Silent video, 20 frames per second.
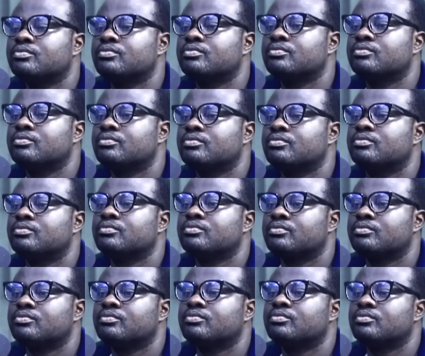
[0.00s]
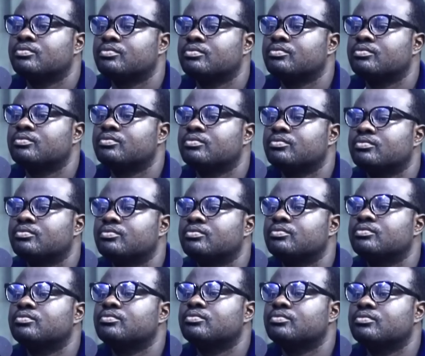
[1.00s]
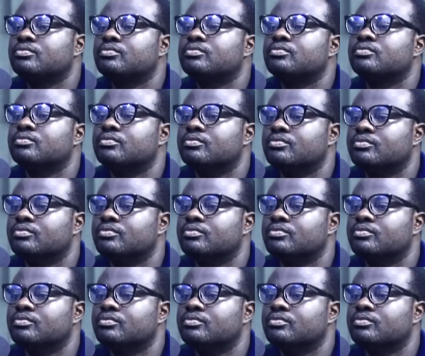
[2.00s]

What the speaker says: (silent)